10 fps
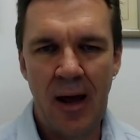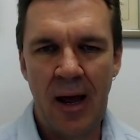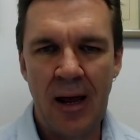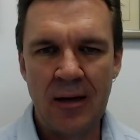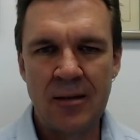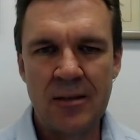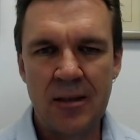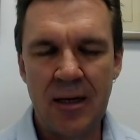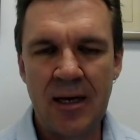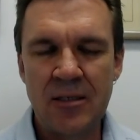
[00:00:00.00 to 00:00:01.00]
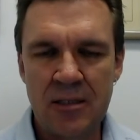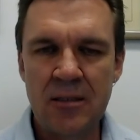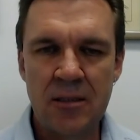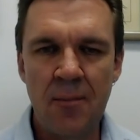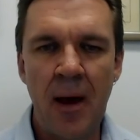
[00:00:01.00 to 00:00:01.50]
And it's
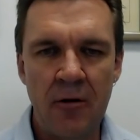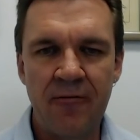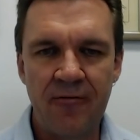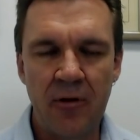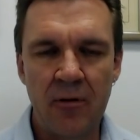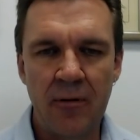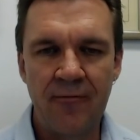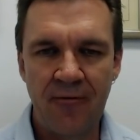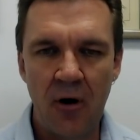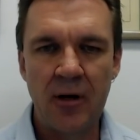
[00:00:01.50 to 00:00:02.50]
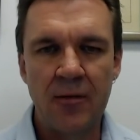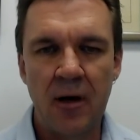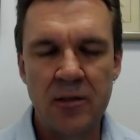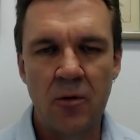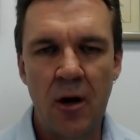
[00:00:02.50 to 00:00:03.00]
just a matter of finding
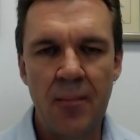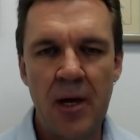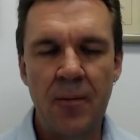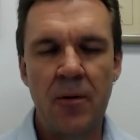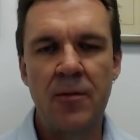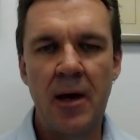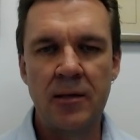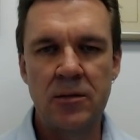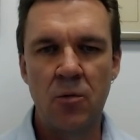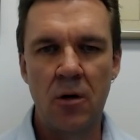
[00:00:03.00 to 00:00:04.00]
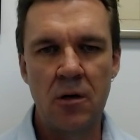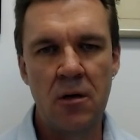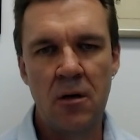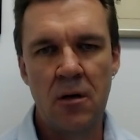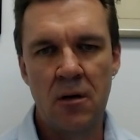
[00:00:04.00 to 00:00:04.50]
those right people. And that's what
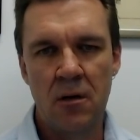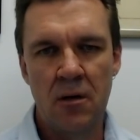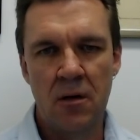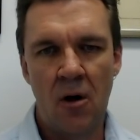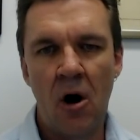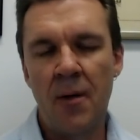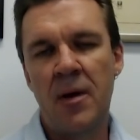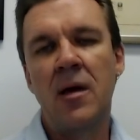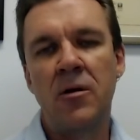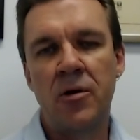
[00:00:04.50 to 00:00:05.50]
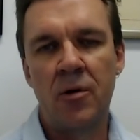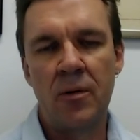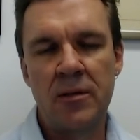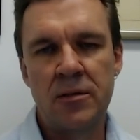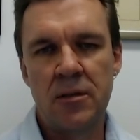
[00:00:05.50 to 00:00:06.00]
I'm here to do,
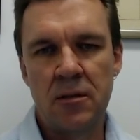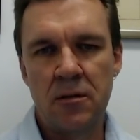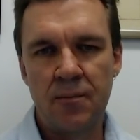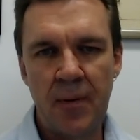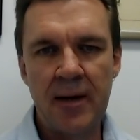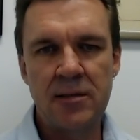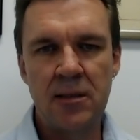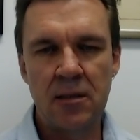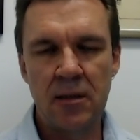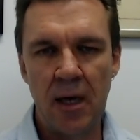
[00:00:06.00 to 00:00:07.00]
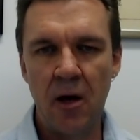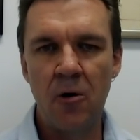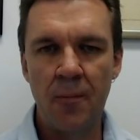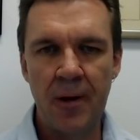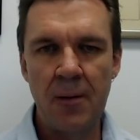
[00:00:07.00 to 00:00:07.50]
is to basically
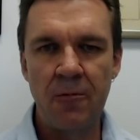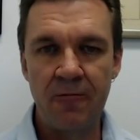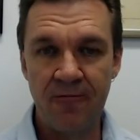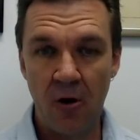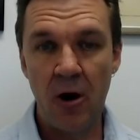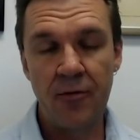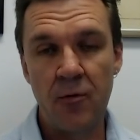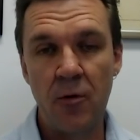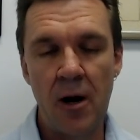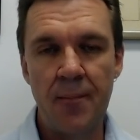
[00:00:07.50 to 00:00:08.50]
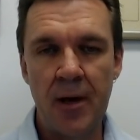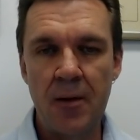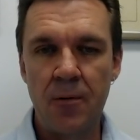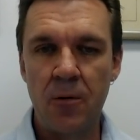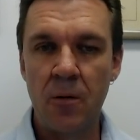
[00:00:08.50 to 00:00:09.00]
help people find the right
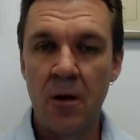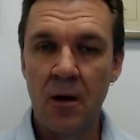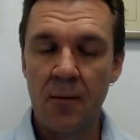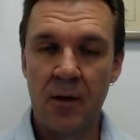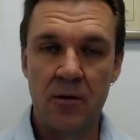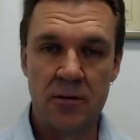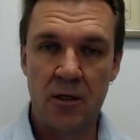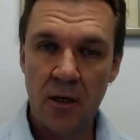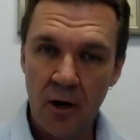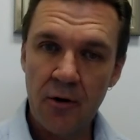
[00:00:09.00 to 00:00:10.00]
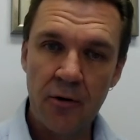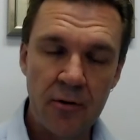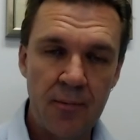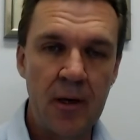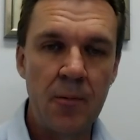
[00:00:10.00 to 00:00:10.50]
people, because I know who
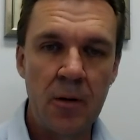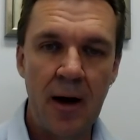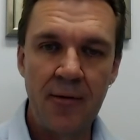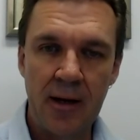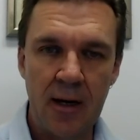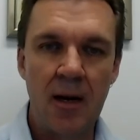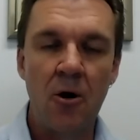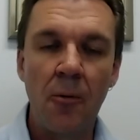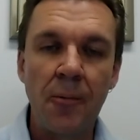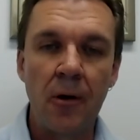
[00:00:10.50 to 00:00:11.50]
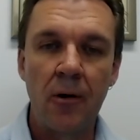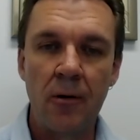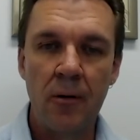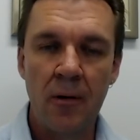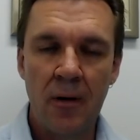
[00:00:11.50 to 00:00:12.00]
the people are that can help you,